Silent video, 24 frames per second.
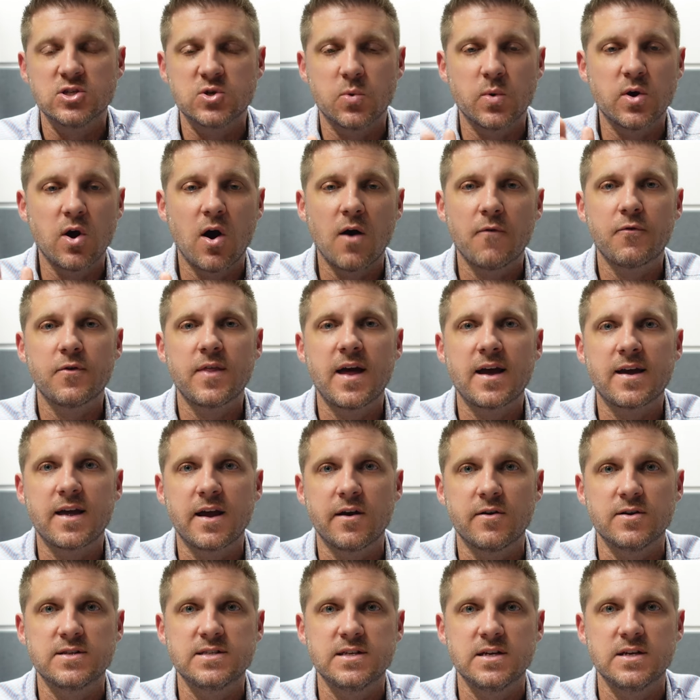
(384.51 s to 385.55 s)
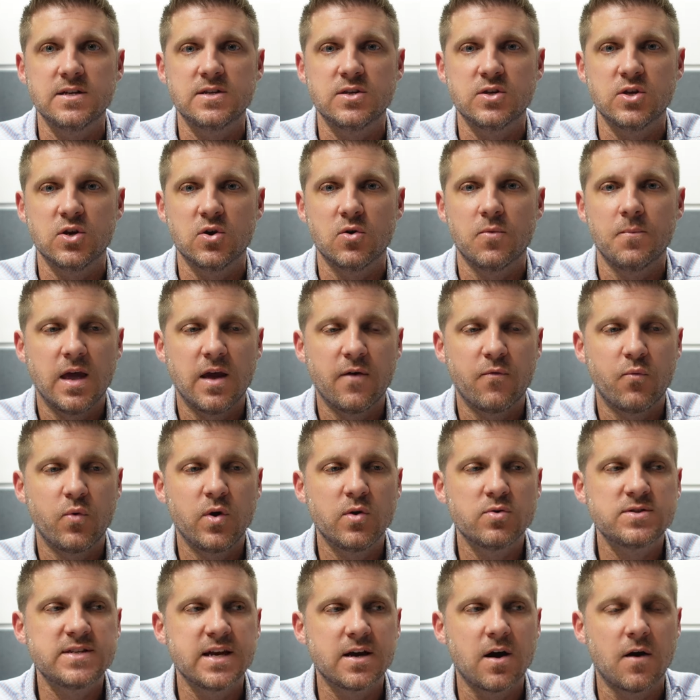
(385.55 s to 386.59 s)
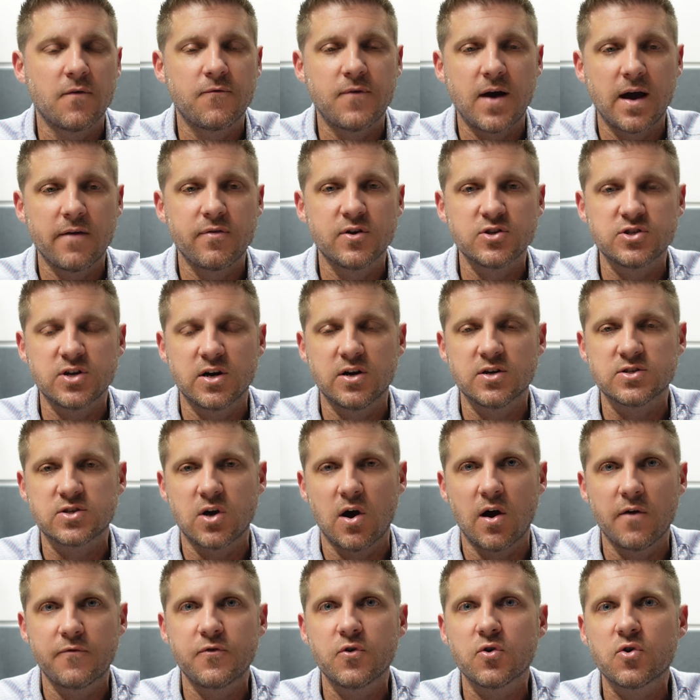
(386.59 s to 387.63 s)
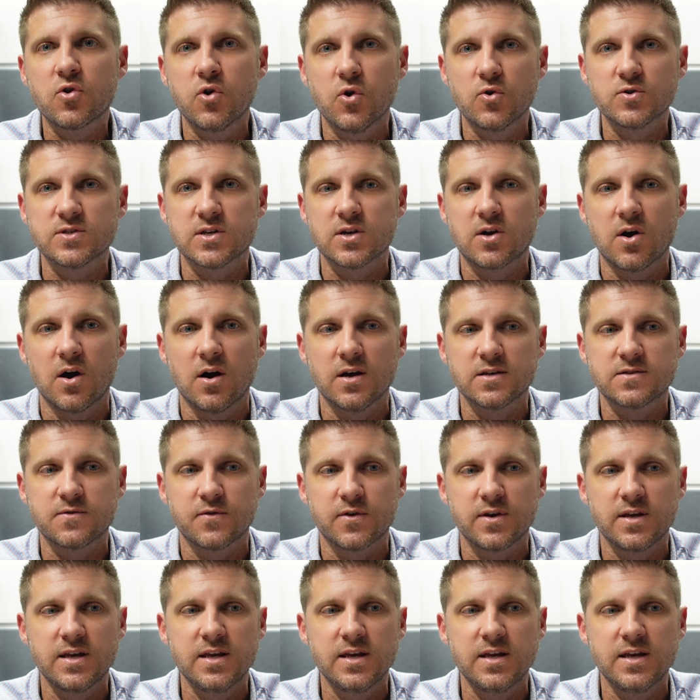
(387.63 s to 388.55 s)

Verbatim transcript: So we offer that guarantee to you. If we'll take off $500 off your closing costs for